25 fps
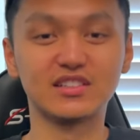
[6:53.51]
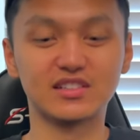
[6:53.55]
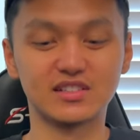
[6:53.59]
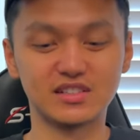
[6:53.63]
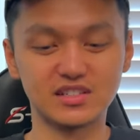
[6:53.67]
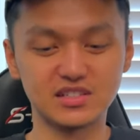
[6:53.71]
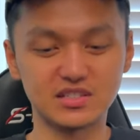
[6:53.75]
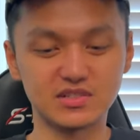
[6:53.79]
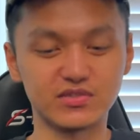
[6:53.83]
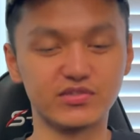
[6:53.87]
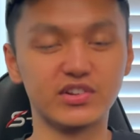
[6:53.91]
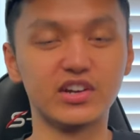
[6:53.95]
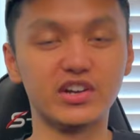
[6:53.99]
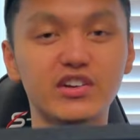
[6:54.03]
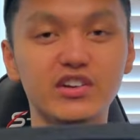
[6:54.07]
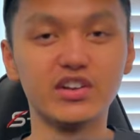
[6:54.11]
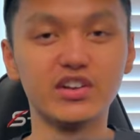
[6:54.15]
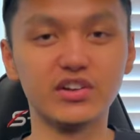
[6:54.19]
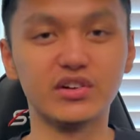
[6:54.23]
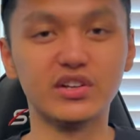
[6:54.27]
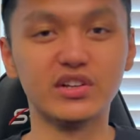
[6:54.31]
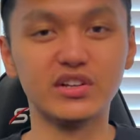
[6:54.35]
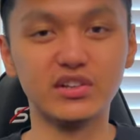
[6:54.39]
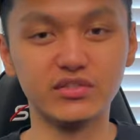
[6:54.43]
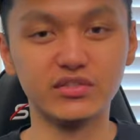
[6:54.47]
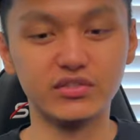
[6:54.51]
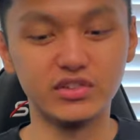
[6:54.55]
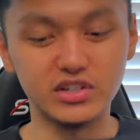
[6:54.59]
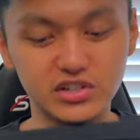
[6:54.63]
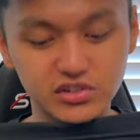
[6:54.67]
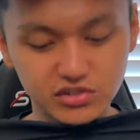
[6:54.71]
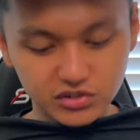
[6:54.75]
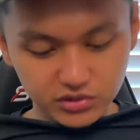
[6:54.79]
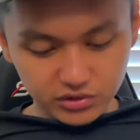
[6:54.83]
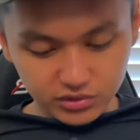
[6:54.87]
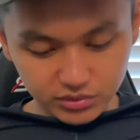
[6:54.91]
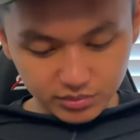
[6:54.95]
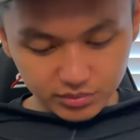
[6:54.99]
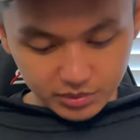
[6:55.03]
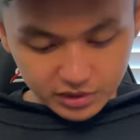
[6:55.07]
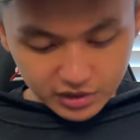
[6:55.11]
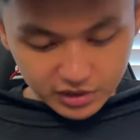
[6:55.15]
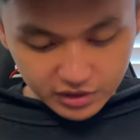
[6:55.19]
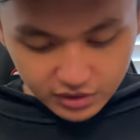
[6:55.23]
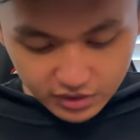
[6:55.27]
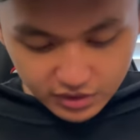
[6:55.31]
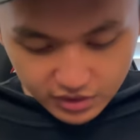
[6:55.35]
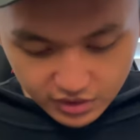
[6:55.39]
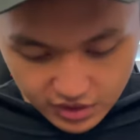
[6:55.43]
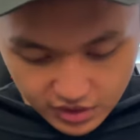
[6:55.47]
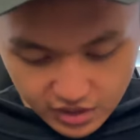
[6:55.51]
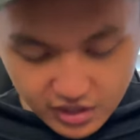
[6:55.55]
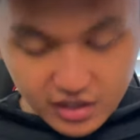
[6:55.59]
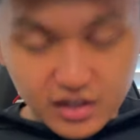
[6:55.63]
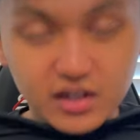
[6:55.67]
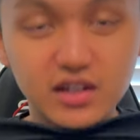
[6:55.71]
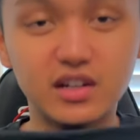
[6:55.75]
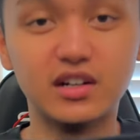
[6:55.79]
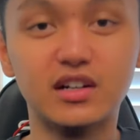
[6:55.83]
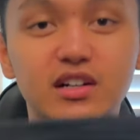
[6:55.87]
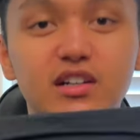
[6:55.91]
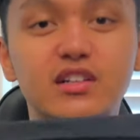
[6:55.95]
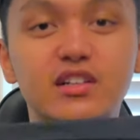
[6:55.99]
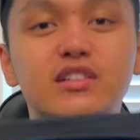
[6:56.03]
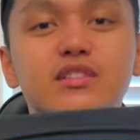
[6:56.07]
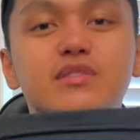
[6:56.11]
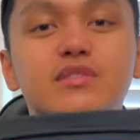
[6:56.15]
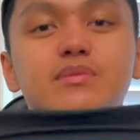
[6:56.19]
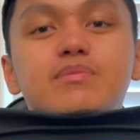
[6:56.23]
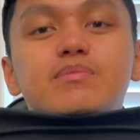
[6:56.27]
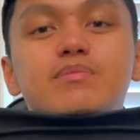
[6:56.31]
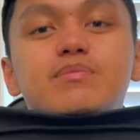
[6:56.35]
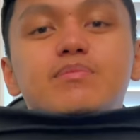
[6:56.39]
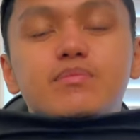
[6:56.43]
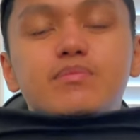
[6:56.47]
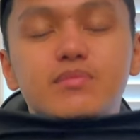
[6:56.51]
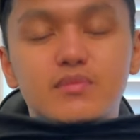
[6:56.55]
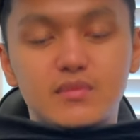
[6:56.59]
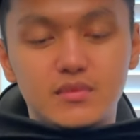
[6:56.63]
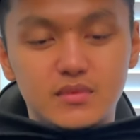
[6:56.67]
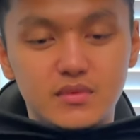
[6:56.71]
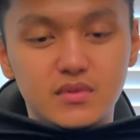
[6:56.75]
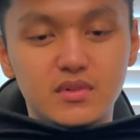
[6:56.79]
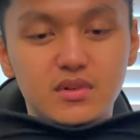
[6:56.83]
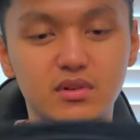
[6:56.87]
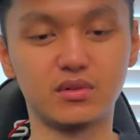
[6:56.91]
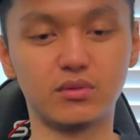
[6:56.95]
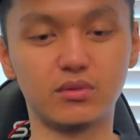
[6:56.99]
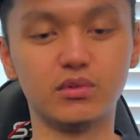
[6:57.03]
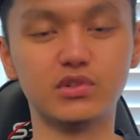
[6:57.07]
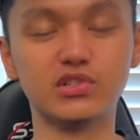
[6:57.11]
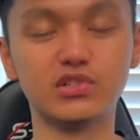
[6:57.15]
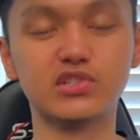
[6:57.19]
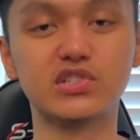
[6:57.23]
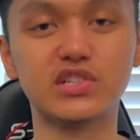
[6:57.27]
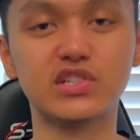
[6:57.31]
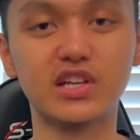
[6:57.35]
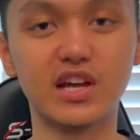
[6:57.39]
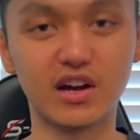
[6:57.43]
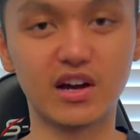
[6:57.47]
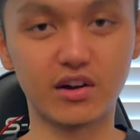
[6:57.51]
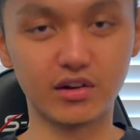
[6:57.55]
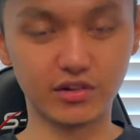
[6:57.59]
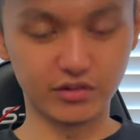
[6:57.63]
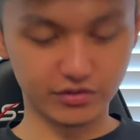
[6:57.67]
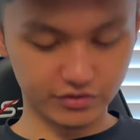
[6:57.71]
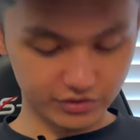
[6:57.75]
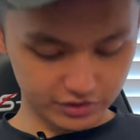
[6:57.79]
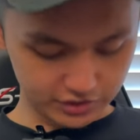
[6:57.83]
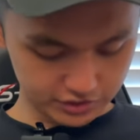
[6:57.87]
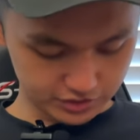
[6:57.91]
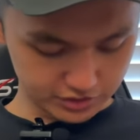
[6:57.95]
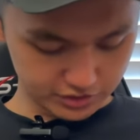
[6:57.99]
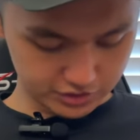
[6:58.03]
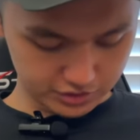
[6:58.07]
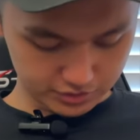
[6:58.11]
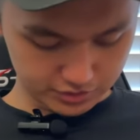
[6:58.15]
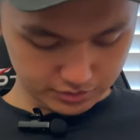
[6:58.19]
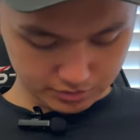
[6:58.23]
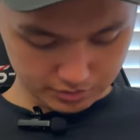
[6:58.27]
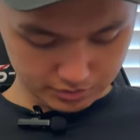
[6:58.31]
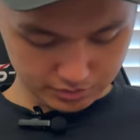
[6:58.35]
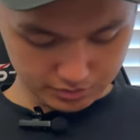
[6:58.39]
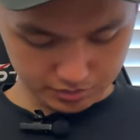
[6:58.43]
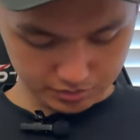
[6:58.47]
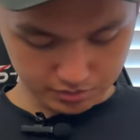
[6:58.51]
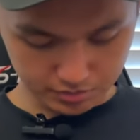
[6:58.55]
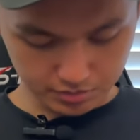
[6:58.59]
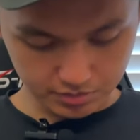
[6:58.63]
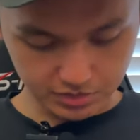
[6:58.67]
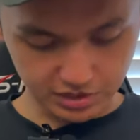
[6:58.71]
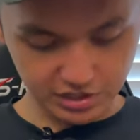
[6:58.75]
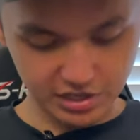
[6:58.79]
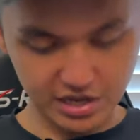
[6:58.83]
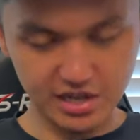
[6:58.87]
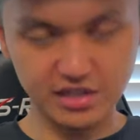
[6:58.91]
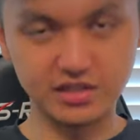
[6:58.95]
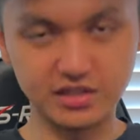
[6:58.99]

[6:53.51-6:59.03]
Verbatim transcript: It's very innovational, but um, we'll see how it fits. But yeah,